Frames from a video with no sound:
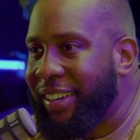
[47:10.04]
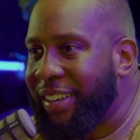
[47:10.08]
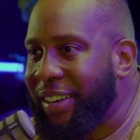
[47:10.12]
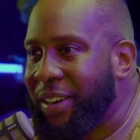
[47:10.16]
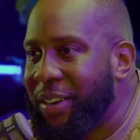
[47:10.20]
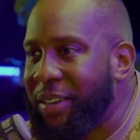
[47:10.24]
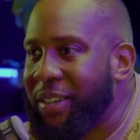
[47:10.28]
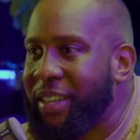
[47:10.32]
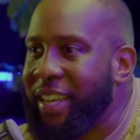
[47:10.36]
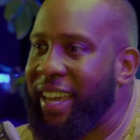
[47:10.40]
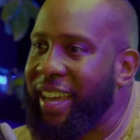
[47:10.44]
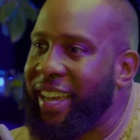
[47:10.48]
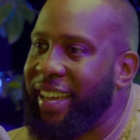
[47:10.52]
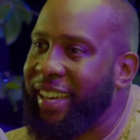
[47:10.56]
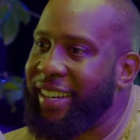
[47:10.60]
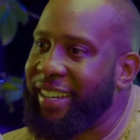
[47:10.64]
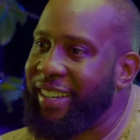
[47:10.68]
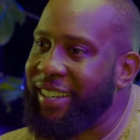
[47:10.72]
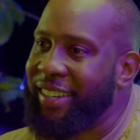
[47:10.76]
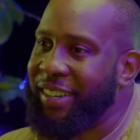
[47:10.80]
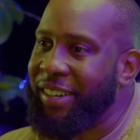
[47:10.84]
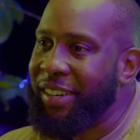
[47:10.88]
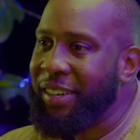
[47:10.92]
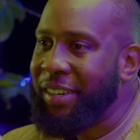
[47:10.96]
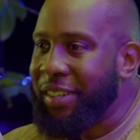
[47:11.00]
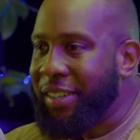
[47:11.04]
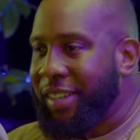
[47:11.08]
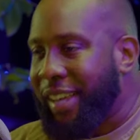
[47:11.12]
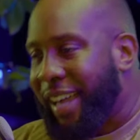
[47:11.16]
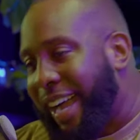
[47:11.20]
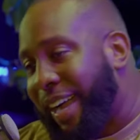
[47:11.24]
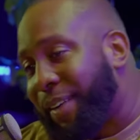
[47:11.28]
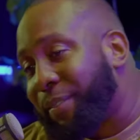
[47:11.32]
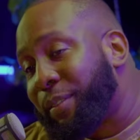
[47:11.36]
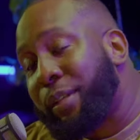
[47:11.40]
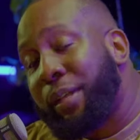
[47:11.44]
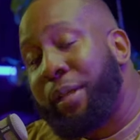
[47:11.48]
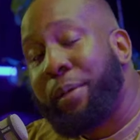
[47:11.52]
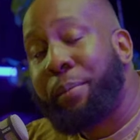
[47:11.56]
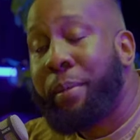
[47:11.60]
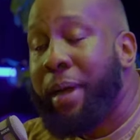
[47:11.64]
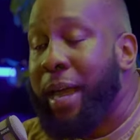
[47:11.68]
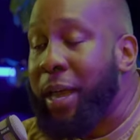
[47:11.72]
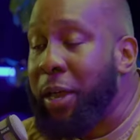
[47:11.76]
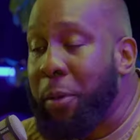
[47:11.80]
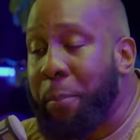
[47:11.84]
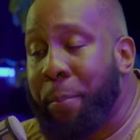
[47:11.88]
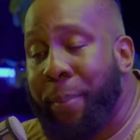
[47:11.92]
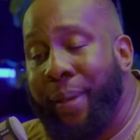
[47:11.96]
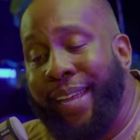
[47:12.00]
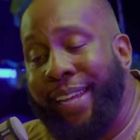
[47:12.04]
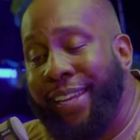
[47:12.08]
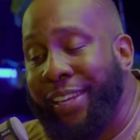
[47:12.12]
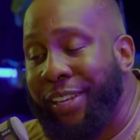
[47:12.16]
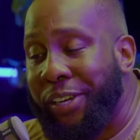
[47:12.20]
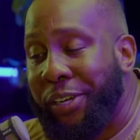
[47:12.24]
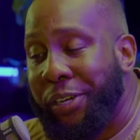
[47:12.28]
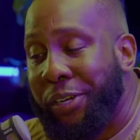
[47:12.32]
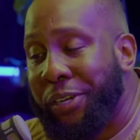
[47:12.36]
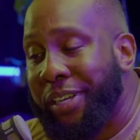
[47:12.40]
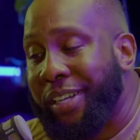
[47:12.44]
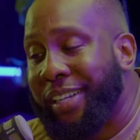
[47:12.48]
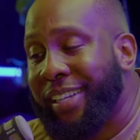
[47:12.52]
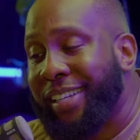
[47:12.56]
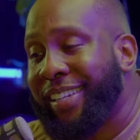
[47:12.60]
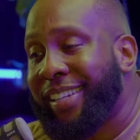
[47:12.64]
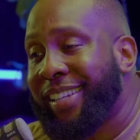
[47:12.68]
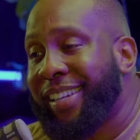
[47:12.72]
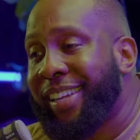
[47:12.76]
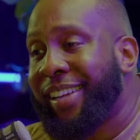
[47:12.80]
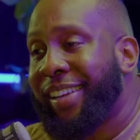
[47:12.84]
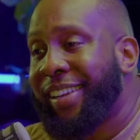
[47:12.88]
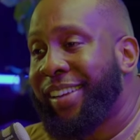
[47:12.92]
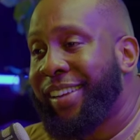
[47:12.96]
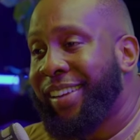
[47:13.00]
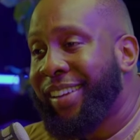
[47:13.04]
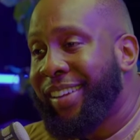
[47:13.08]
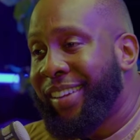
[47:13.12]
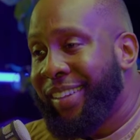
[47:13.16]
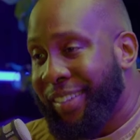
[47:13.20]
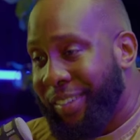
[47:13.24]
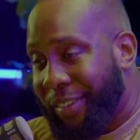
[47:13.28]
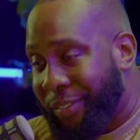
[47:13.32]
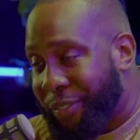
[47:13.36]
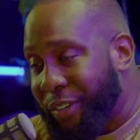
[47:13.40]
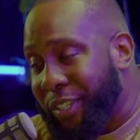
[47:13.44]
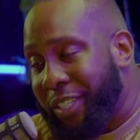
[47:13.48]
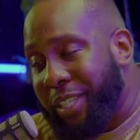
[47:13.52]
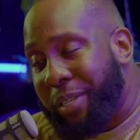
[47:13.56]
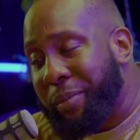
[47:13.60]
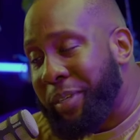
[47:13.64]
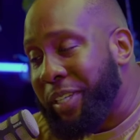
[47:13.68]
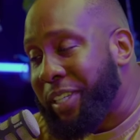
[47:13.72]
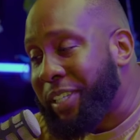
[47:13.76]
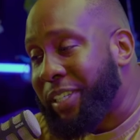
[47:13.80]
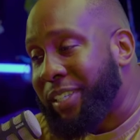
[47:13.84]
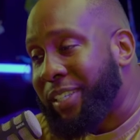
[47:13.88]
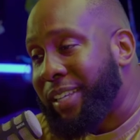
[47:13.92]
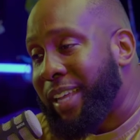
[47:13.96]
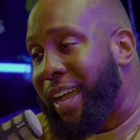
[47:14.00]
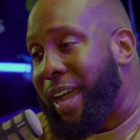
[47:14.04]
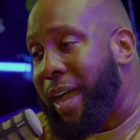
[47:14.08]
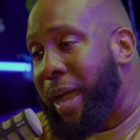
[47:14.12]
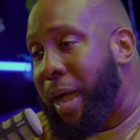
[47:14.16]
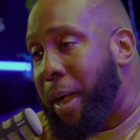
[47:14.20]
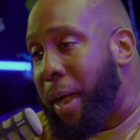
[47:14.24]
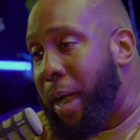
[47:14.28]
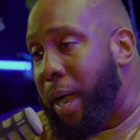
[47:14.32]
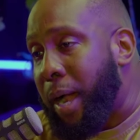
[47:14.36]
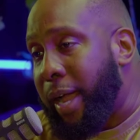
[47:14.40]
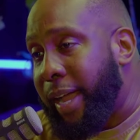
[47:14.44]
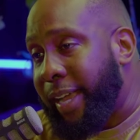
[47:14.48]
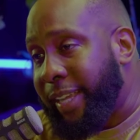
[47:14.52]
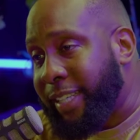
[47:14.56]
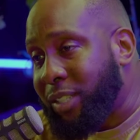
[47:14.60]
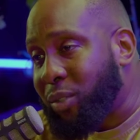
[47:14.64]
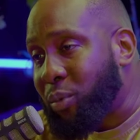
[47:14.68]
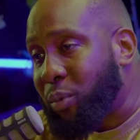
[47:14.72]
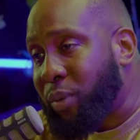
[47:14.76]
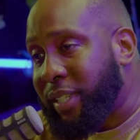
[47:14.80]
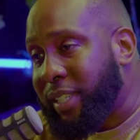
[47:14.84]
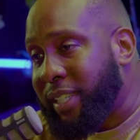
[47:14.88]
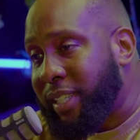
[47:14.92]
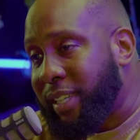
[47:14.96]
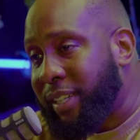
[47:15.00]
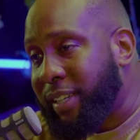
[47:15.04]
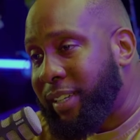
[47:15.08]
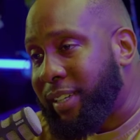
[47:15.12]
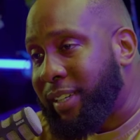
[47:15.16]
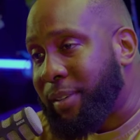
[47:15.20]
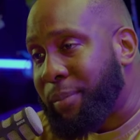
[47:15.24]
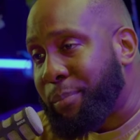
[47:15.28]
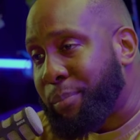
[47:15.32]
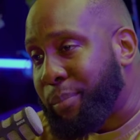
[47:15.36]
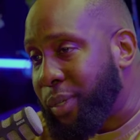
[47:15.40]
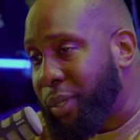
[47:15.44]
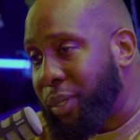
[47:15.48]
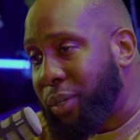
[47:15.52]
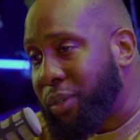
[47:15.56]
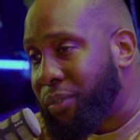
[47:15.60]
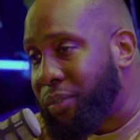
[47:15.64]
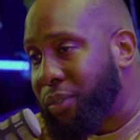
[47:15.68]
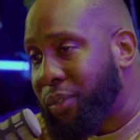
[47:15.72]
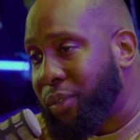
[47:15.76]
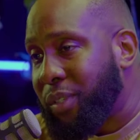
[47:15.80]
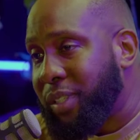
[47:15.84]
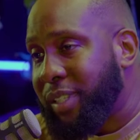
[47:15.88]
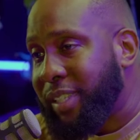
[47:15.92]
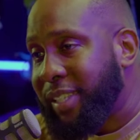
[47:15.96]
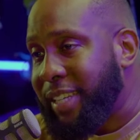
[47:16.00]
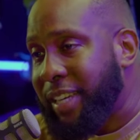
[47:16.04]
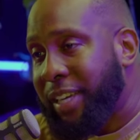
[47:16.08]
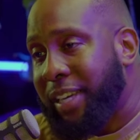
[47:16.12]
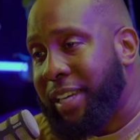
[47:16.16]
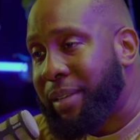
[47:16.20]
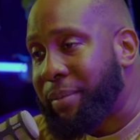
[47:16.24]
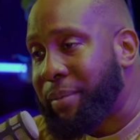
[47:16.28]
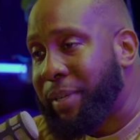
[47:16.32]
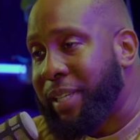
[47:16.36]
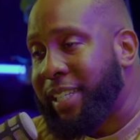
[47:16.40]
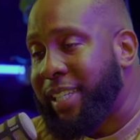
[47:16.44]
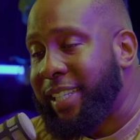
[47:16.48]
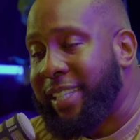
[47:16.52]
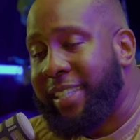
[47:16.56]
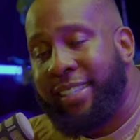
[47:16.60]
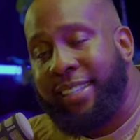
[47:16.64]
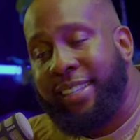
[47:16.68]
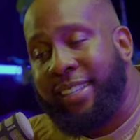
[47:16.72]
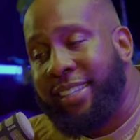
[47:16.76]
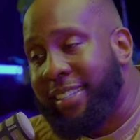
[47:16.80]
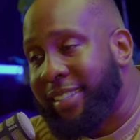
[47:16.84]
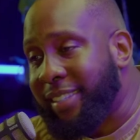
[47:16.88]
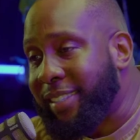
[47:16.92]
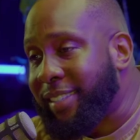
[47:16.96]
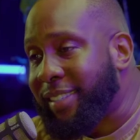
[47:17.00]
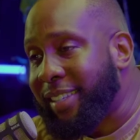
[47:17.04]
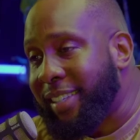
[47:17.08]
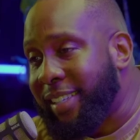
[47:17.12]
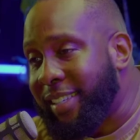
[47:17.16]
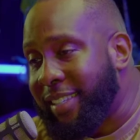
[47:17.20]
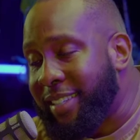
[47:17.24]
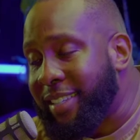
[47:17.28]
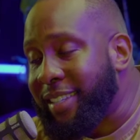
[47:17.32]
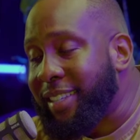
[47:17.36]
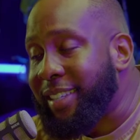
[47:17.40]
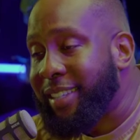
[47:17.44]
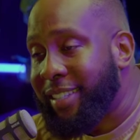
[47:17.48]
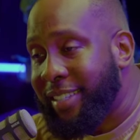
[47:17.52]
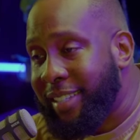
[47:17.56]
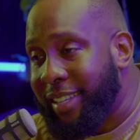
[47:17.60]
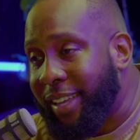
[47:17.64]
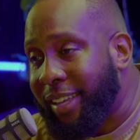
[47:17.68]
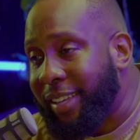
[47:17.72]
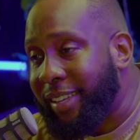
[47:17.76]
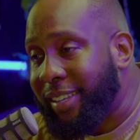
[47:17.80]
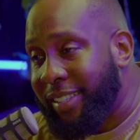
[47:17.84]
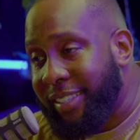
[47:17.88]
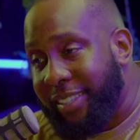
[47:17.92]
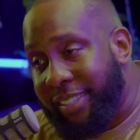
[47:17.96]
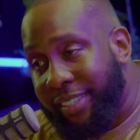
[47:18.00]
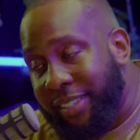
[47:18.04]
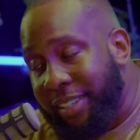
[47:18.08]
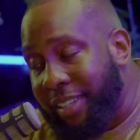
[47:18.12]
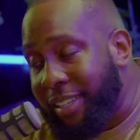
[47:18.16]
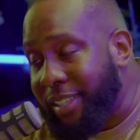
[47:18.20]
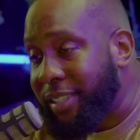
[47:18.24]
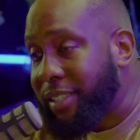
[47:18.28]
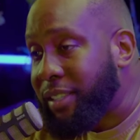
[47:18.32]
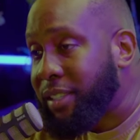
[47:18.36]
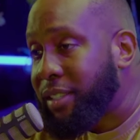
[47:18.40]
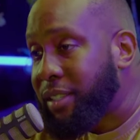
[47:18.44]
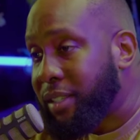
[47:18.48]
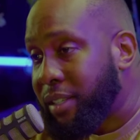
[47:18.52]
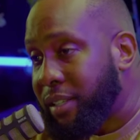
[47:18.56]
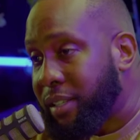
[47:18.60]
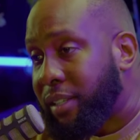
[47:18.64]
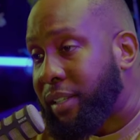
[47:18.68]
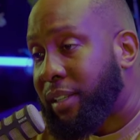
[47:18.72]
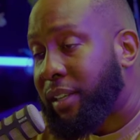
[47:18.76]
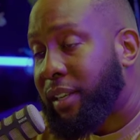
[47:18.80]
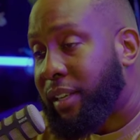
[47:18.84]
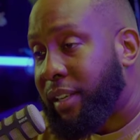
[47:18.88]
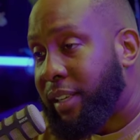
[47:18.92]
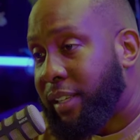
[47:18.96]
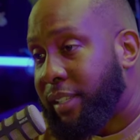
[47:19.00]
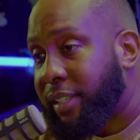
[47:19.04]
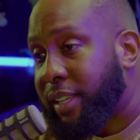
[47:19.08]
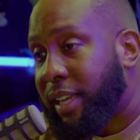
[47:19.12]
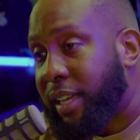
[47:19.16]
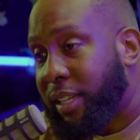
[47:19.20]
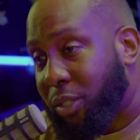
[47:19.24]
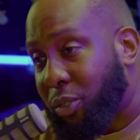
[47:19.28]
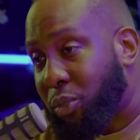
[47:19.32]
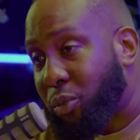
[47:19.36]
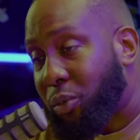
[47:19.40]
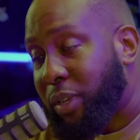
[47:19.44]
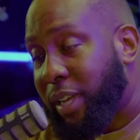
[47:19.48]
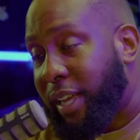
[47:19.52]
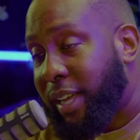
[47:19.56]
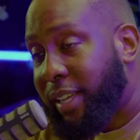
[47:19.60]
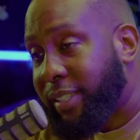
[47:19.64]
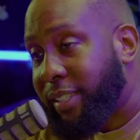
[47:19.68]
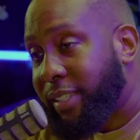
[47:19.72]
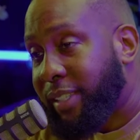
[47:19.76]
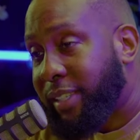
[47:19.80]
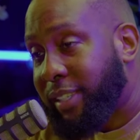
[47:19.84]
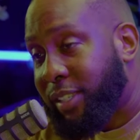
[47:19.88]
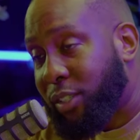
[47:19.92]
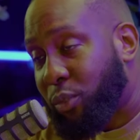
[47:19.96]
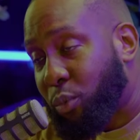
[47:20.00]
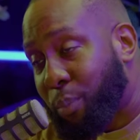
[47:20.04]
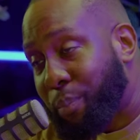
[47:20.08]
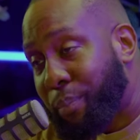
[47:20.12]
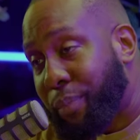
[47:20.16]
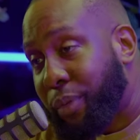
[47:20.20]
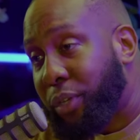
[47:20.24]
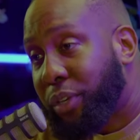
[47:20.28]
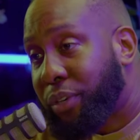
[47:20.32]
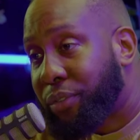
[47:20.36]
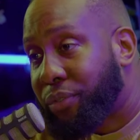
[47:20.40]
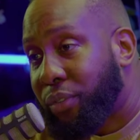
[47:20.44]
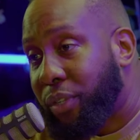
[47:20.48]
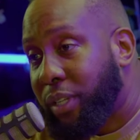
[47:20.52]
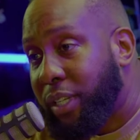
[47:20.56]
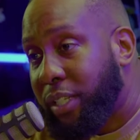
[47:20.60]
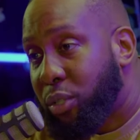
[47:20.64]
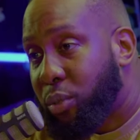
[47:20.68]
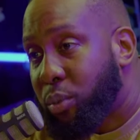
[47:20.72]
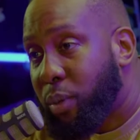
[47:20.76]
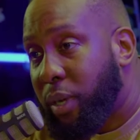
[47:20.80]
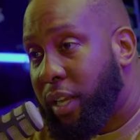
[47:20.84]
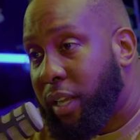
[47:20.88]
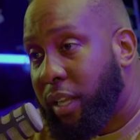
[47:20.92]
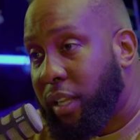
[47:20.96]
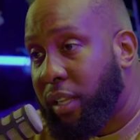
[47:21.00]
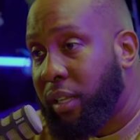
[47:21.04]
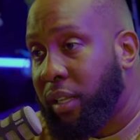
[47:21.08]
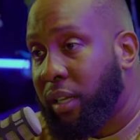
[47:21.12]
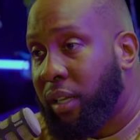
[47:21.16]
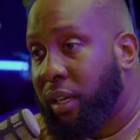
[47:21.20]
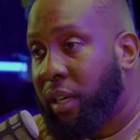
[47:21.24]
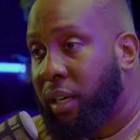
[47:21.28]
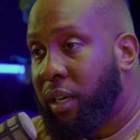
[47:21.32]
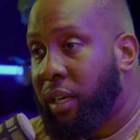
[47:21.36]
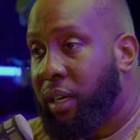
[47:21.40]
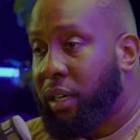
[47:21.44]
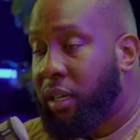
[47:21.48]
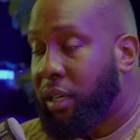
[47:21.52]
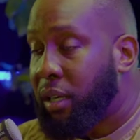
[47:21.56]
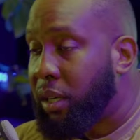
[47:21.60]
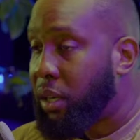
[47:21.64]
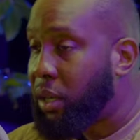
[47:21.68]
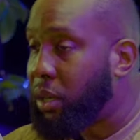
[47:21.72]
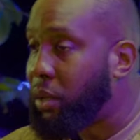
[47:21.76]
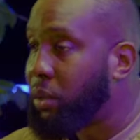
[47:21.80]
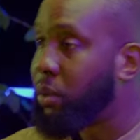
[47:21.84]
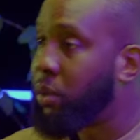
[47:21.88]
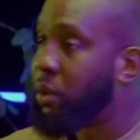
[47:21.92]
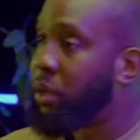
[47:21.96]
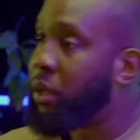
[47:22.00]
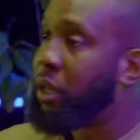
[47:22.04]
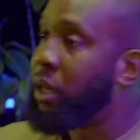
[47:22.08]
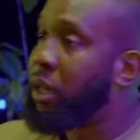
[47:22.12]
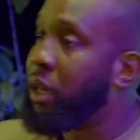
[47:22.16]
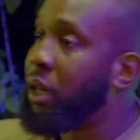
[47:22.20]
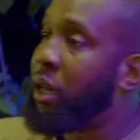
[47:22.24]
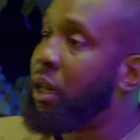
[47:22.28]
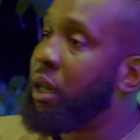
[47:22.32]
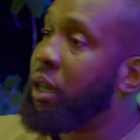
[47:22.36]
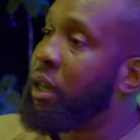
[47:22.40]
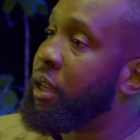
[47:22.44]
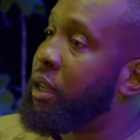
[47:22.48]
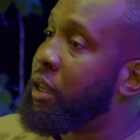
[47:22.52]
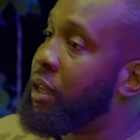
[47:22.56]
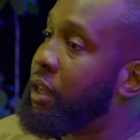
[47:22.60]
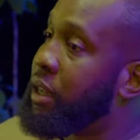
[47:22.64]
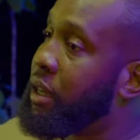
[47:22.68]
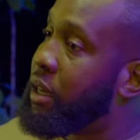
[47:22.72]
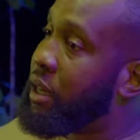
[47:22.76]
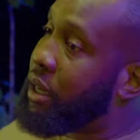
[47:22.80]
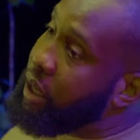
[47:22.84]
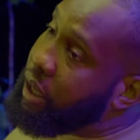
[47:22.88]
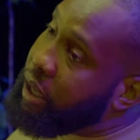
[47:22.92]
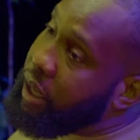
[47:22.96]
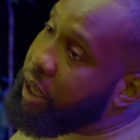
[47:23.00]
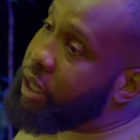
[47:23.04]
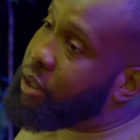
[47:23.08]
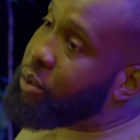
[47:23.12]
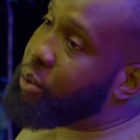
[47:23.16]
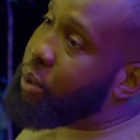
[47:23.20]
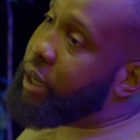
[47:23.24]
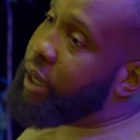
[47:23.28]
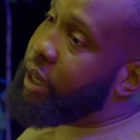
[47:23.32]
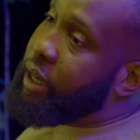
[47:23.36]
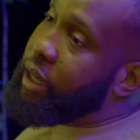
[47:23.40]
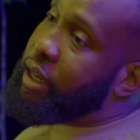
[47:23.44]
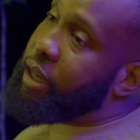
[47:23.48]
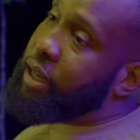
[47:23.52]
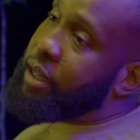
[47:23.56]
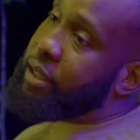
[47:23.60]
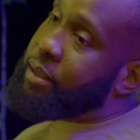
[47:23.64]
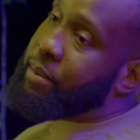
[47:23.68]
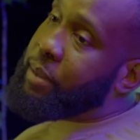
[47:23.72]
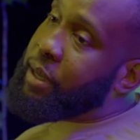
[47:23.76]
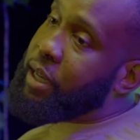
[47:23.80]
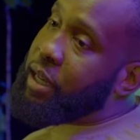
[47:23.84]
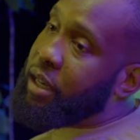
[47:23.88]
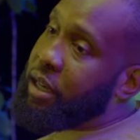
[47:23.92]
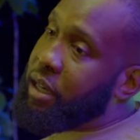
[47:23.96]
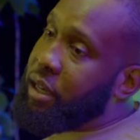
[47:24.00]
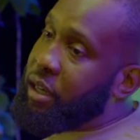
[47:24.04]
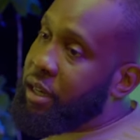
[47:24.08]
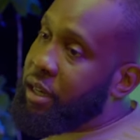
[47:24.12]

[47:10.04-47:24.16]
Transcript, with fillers: Okay. i in my opinion, the first image is exquisite, beautiful. The second image is is is is is is is, is, is beautiful as well. You know, it is what it is, man.